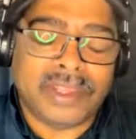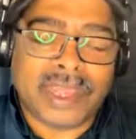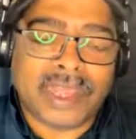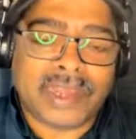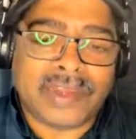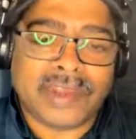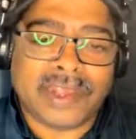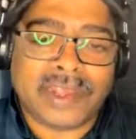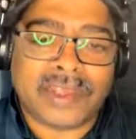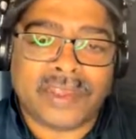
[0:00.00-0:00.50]

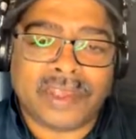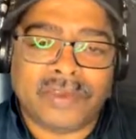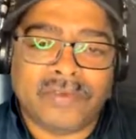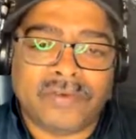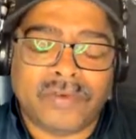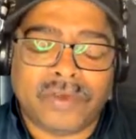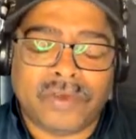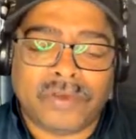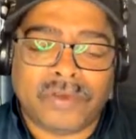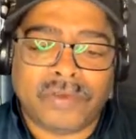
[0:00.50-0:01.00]
That's how they
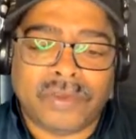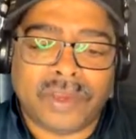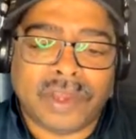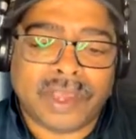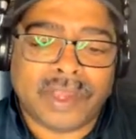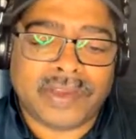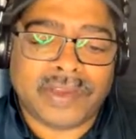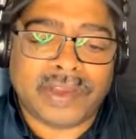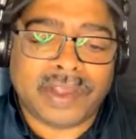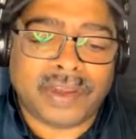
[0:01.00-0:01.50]
grow.
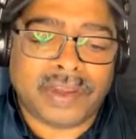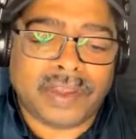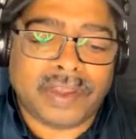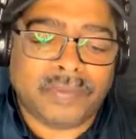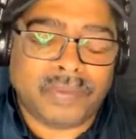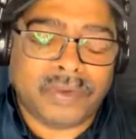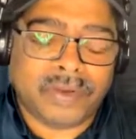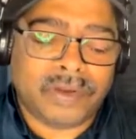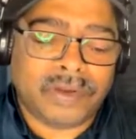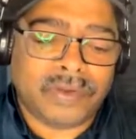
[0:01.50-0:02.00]
That's how
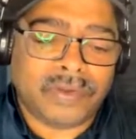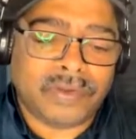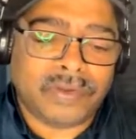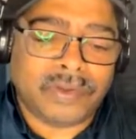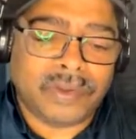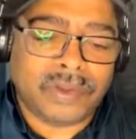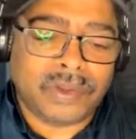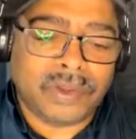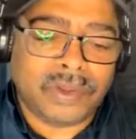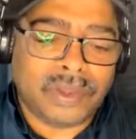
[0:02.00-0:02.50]
they
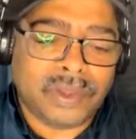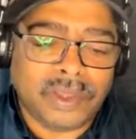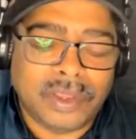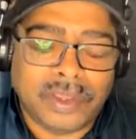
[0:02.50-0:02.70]
produce.